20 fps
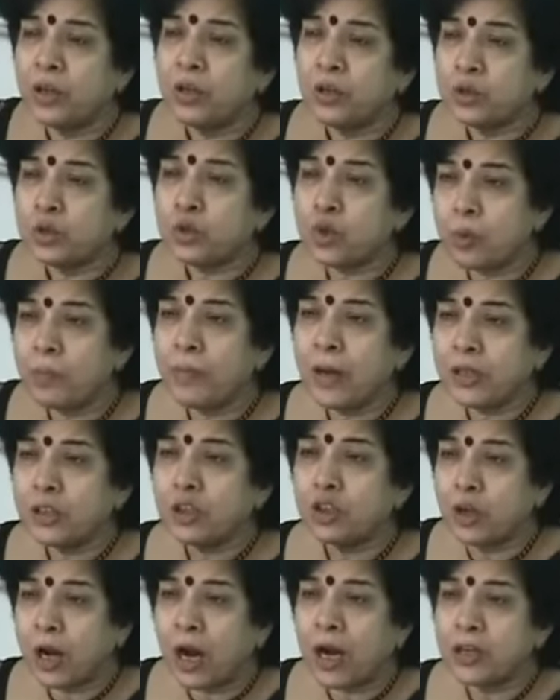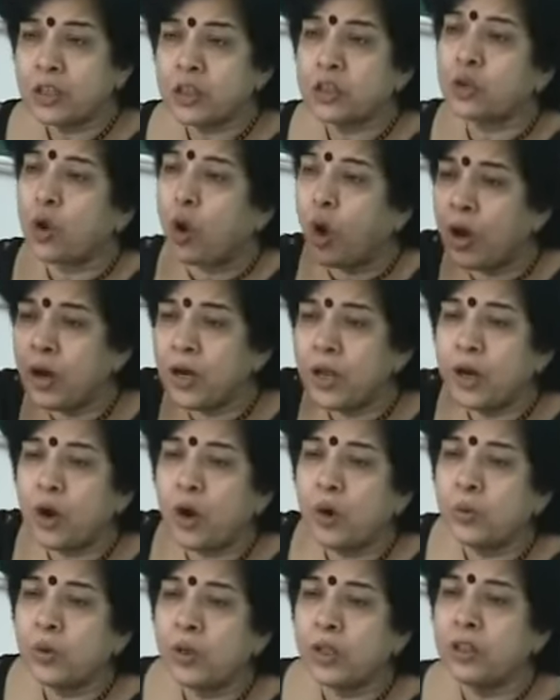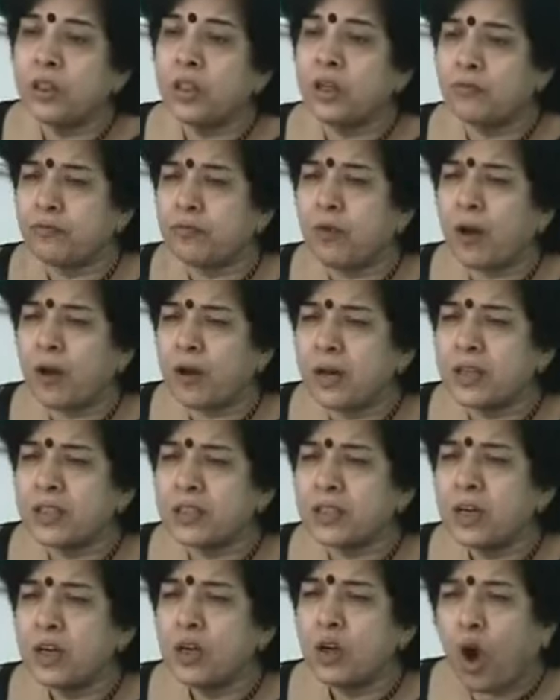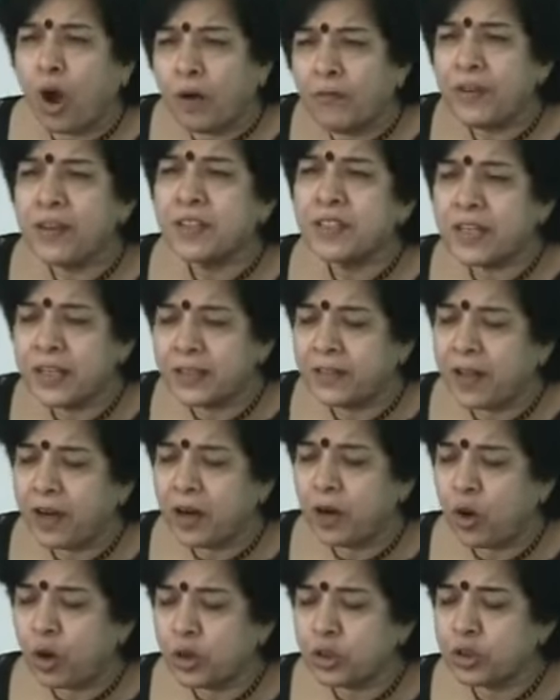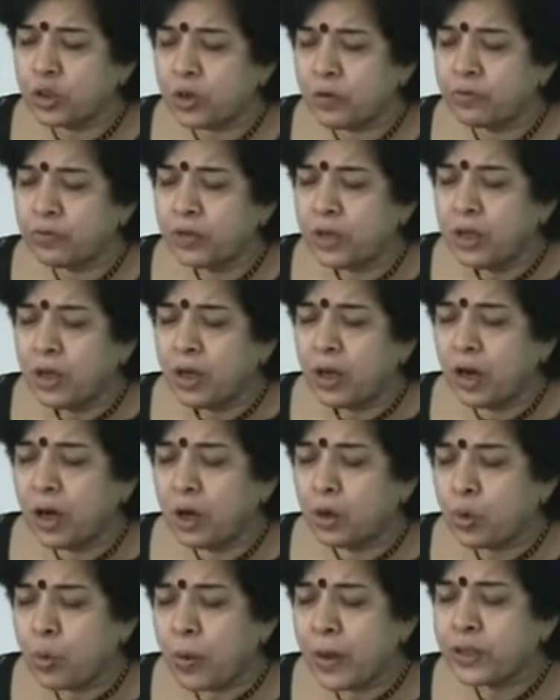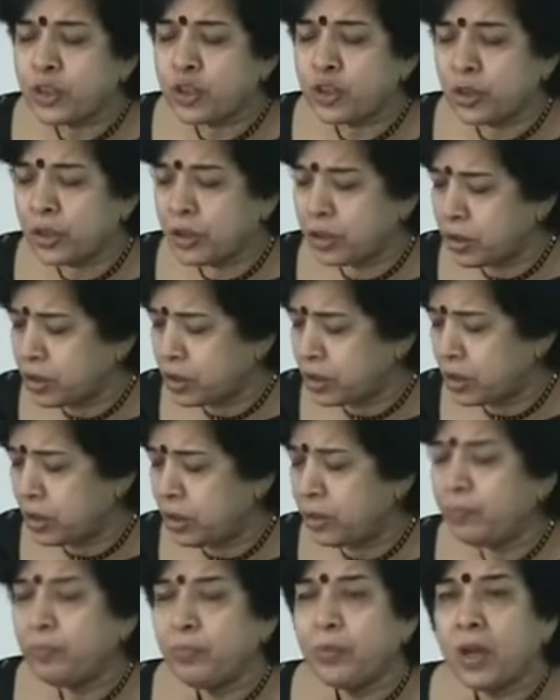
so much guts all around in the forest, obviously there are lots of uh, questions uh,